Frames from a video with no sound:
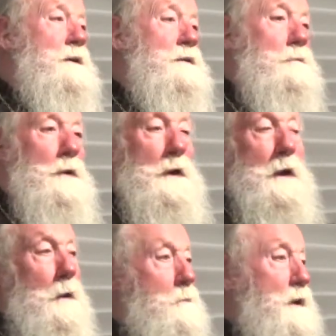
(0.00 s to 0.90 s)
He said, "Well, I
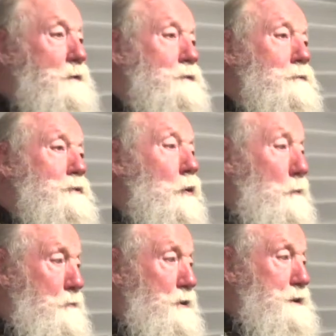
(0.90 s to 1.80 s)
can't bless you. You're
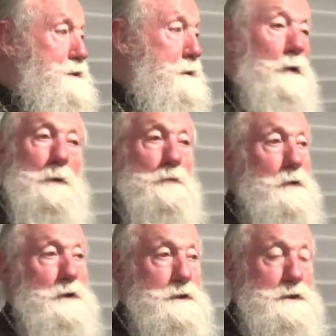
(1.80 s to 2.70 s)
a priest. I'm not a
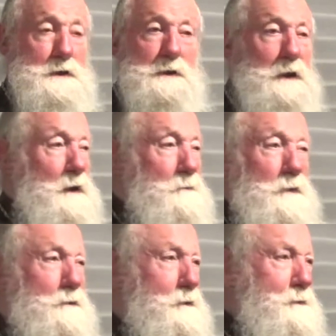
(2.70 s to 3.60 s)
priest." He said,
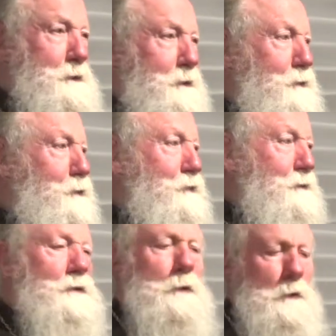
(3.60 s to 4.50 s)
"Well, you can do so."
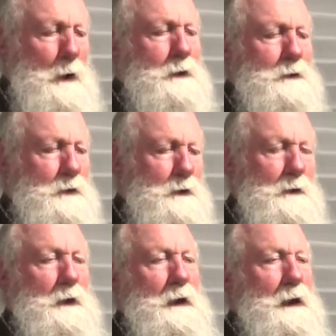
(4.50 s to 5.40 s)
He said, "All right," he said.
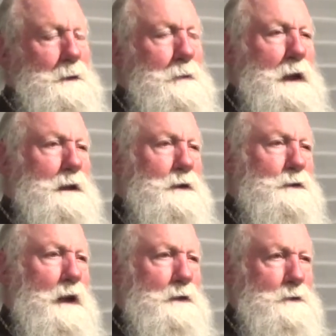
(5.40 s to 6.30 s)
And he laid
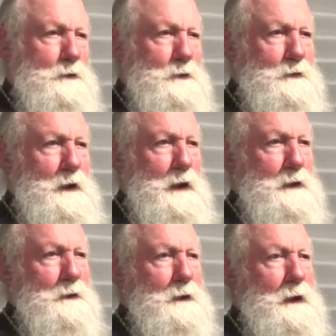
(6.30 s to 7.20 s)
his hands on his
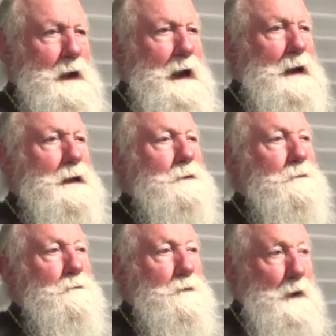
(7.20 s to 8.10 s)
head, and he
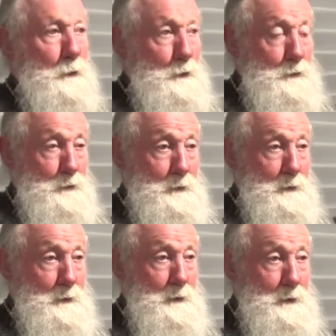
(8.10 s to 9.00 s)
felt
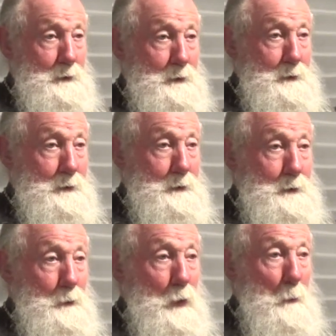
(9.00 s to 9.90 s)

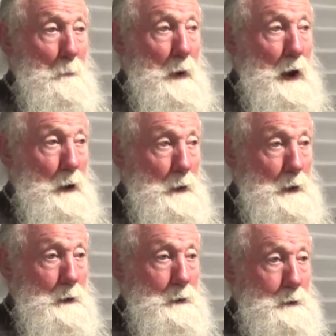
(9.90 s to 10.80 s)
the
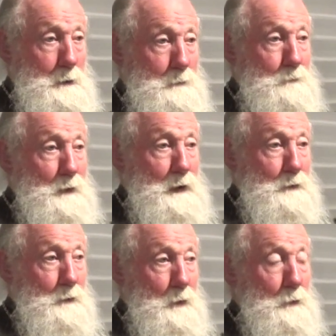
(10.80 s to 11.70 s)
power of
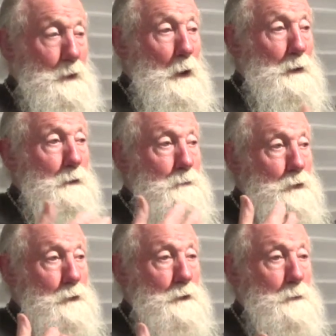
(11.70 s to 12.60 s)
faith going
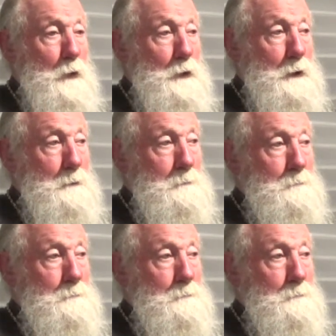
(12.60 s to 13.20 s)
through his body.